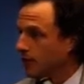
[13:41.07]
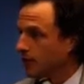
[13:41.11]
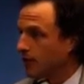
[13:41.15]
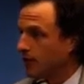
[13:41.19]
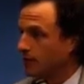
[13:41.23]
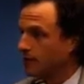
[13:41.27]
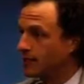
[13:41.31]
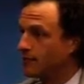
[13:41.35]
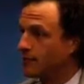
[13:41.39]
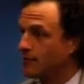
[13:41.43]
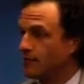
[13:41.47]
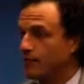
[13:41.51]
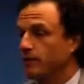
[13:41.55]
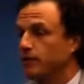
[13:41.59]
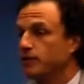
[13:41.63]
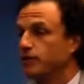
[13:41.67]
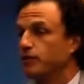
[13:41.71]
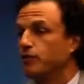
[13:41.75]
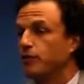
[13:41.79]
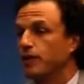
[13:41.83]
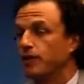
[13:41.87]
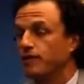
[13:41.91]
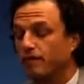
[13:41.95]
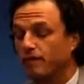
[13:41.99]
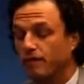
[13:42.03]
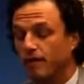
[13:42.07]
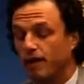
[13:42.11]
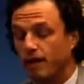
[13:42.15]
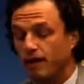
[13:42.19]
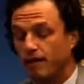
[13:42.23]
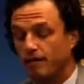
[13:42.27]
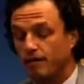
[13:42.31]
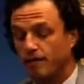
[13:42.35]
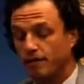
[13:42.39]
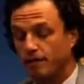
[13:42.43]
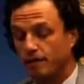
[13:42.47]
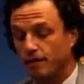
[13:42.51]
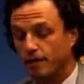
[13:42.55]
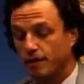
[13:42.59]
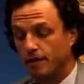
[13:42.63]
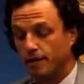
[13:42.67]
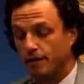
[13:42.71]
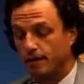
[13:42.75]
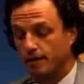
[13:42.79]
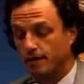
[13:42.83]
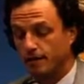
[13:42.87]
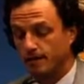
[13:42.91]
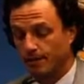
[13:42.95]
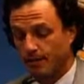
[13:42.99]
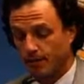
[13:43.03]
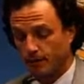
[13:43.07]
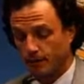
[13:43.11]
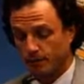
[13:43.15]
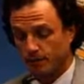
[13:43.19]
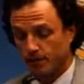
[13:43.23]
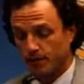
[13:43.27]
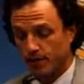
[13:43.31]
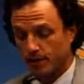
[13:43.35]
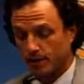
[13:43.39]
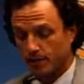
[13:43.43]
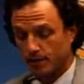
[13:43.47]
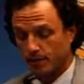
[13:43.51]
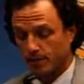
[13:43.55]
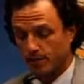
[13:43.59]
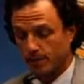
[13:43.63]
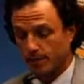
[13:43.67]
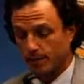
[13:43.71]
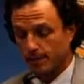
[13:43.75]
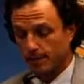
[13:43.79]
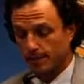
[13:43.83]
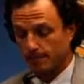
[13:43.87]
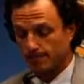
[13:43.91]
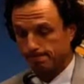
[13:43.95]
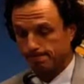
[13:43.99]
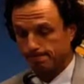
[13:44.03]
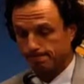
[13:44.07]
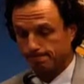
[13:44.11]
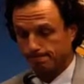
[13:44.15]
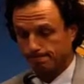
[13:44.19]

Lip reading: to prevent a grade 5 from stopping bleeding.